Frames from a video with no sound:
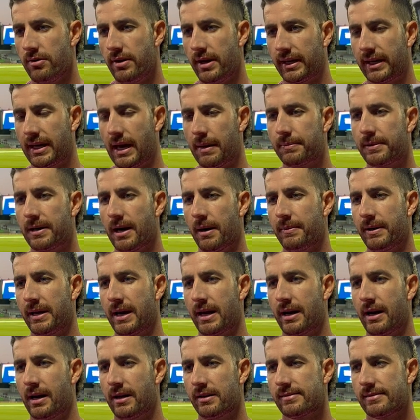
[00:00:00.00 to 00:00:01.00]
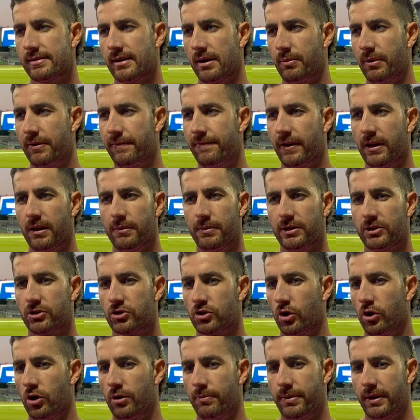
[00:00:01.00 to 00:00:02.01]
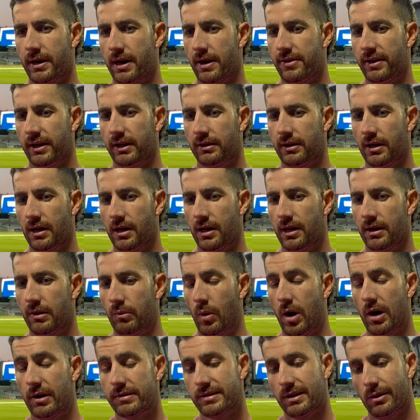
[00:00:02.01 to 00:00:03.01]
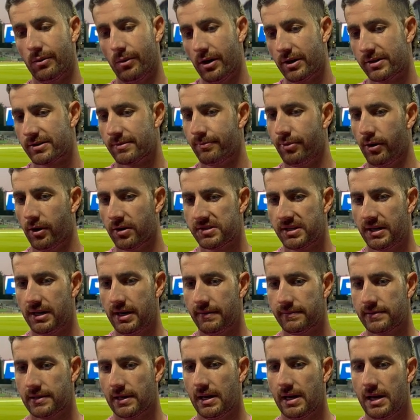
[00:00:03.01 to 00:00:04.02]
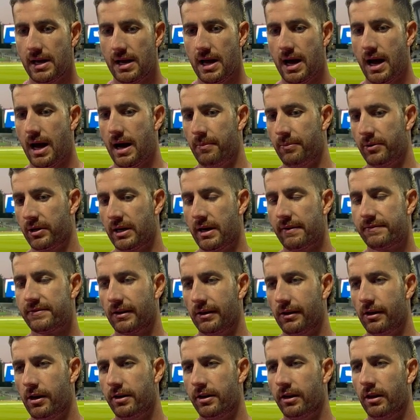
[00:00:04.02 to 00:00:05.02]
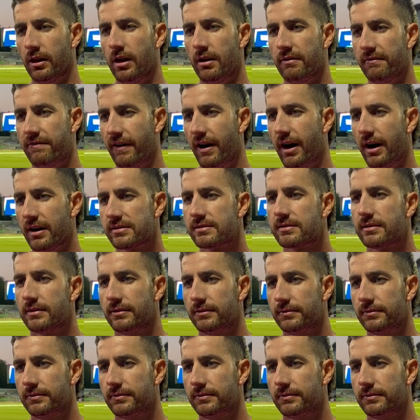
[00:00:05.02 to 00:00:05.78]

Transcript: They kept coming at us, and we fell a bit short. But I think that whilst there were some positives, um, we're going to have to learn and learn fast.